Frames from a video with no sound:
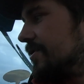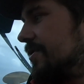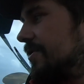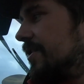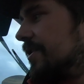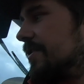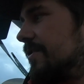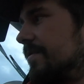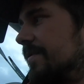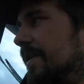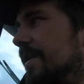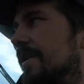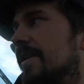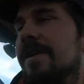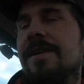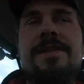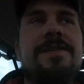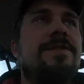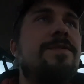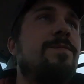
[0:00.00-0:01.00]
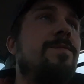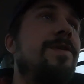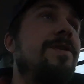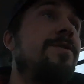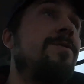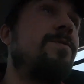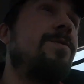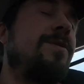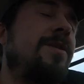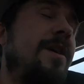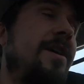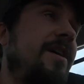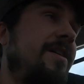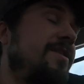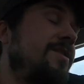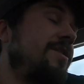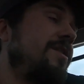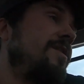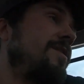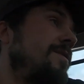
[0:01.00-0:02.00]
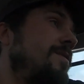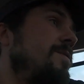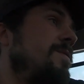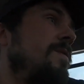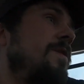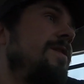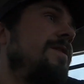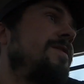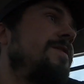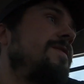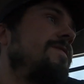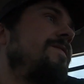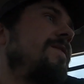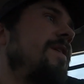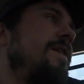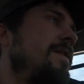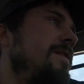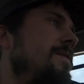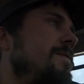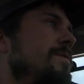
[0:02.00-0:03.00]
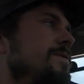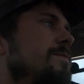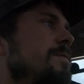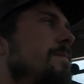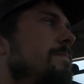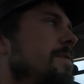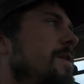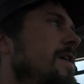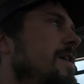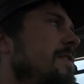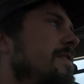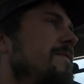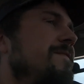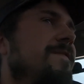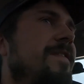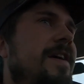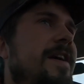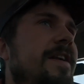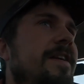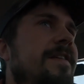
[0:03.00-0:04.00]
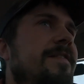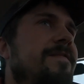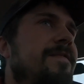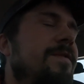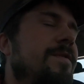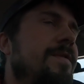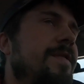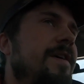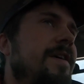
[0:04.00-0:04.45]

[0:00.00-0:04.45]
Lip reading: jitteriness, which was actually quite severe, was when we had the flat lift on